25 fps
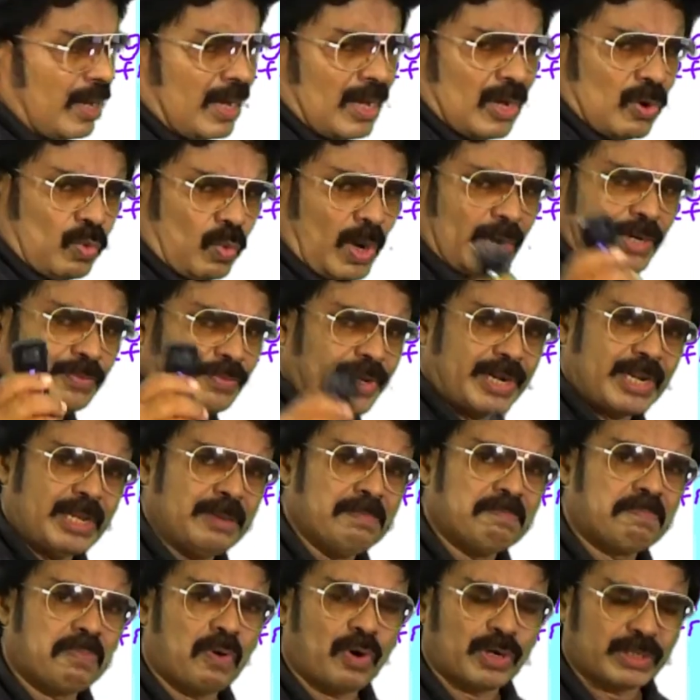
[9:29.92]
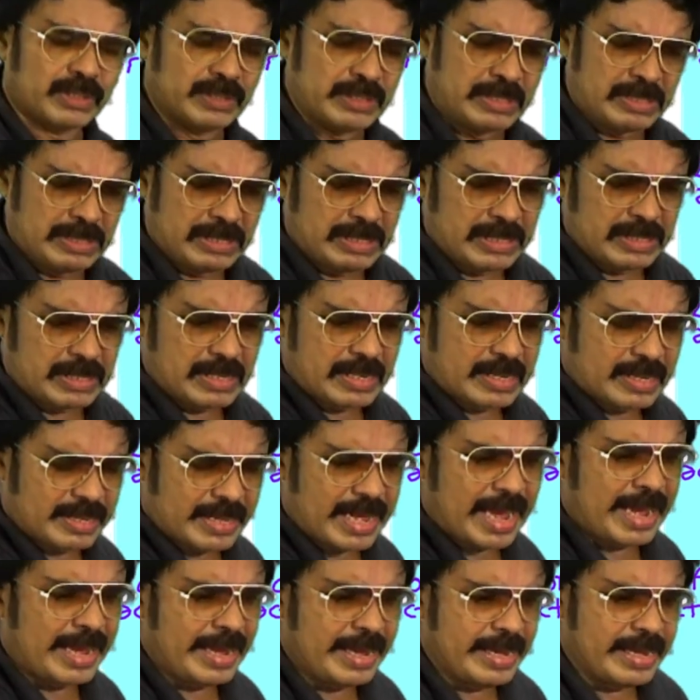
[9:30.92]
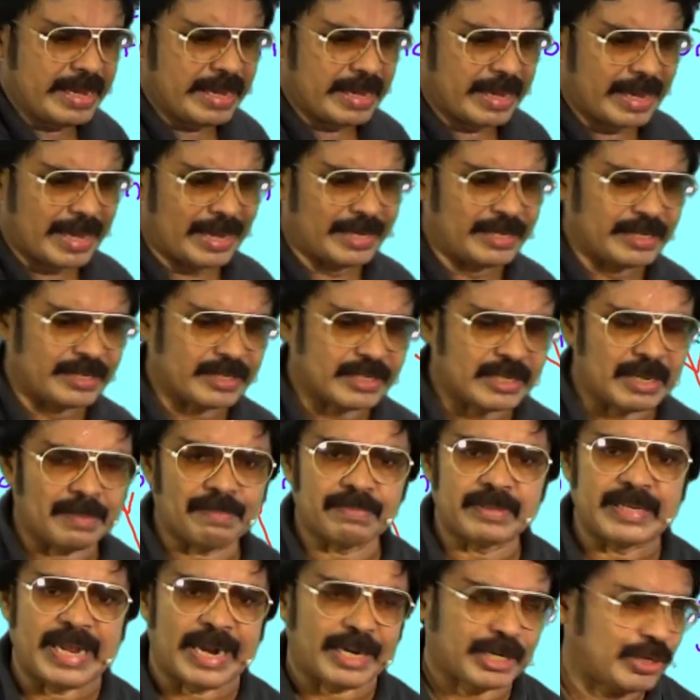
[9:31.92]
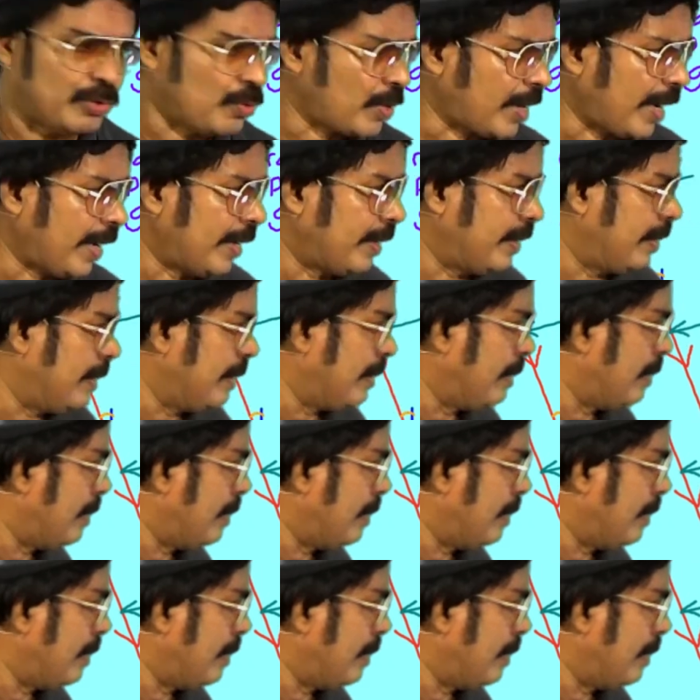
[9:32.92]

One very important thing concept that we can